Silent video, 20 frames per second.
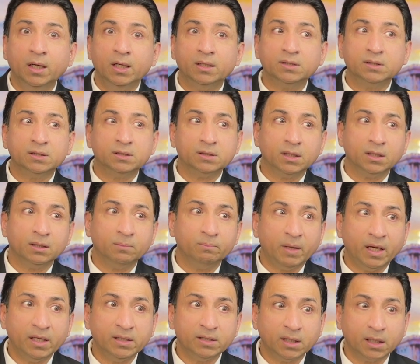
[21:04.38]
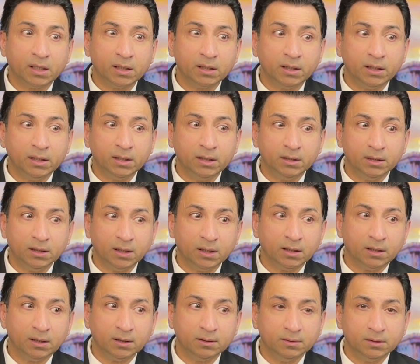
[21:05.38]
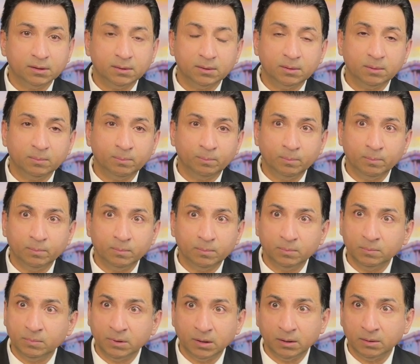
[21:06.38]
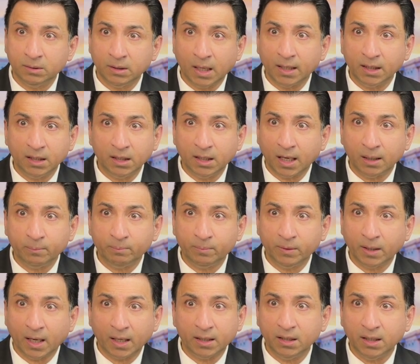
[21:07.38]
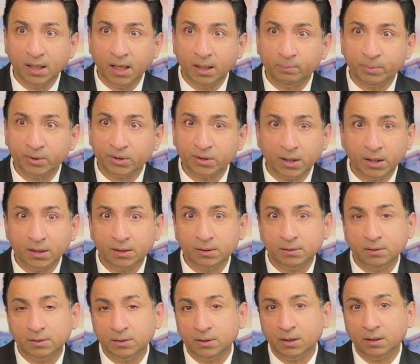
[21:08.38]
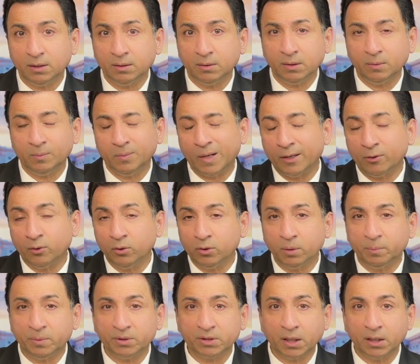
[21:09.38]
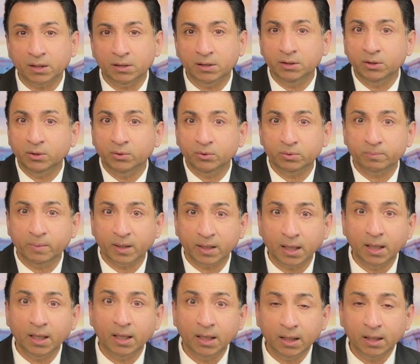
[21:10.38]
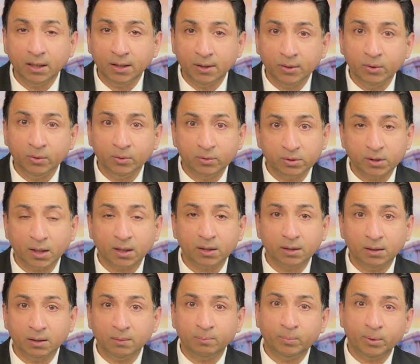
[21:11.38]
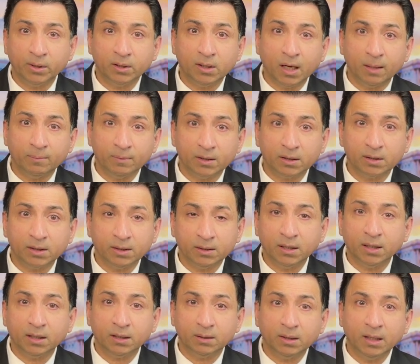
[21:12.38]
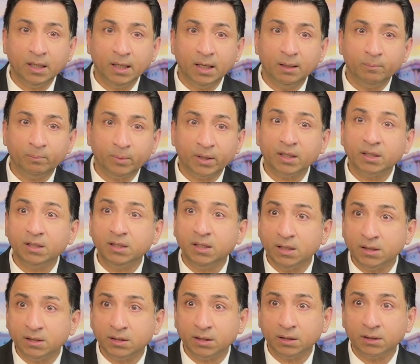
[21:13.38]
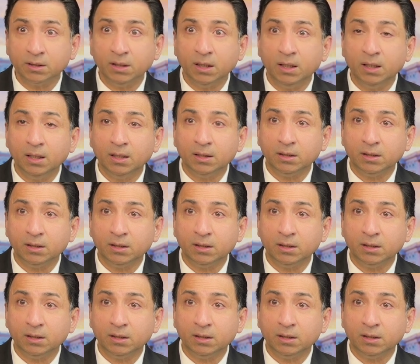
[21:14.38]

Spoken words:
it's basically 98%. I don't know the percentage he used, but he used that predominantly they're pretty decent